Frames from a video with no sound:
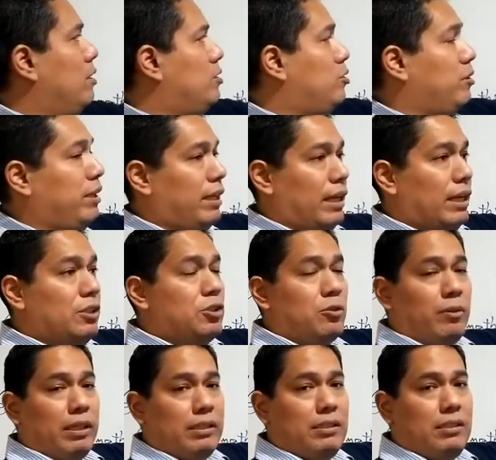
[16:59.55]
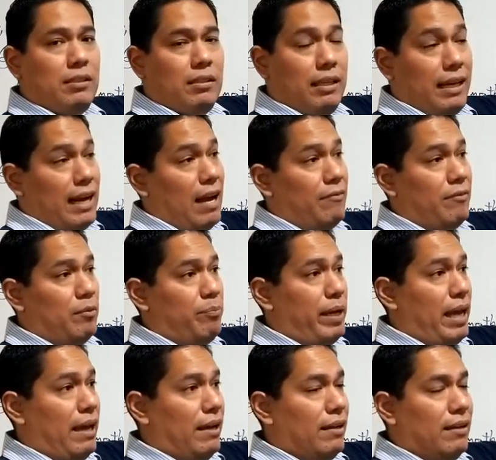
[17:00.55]
to the interest that I have to
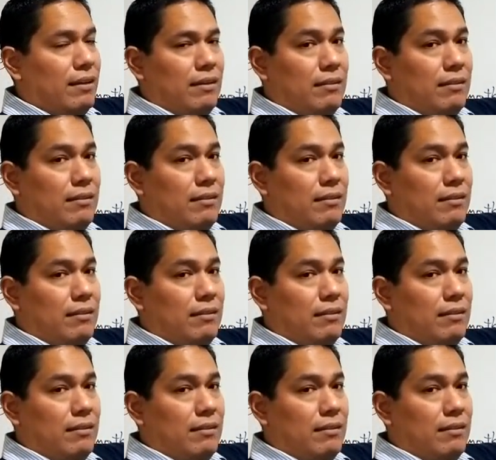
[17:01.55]
pay.